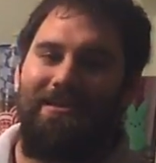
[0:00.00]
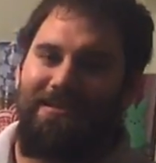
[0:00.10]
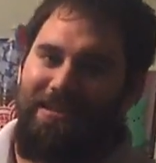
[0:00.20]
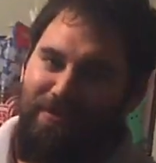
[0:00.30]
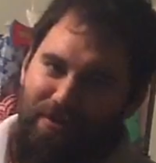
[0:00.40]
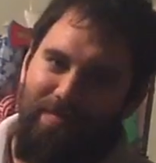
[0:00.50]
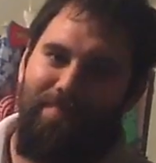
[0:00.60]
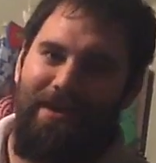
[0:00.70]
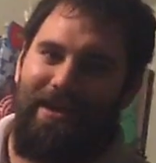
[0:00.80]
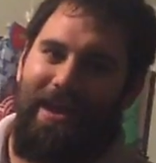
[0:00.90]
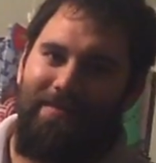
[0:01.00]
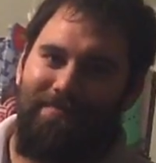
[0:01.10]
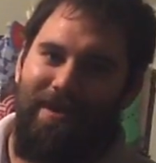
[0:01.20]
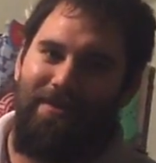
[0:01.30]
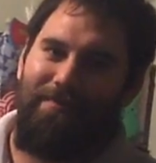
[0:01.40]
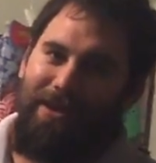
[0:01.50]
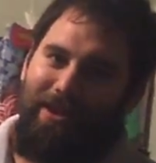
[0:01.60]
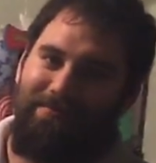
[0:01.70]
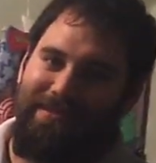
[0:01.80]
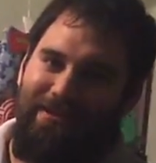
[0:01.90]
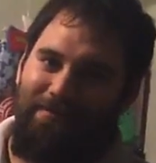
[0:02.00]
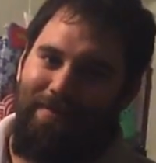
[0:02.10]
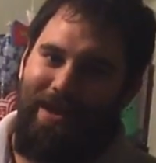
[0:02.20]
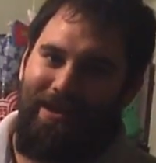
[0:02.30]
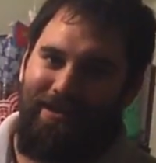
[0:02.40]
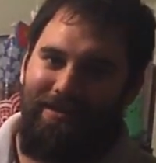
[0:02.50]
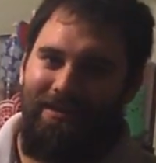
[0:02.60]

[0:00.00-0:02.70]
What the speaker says: to see who can pick games better when it comes down to betting.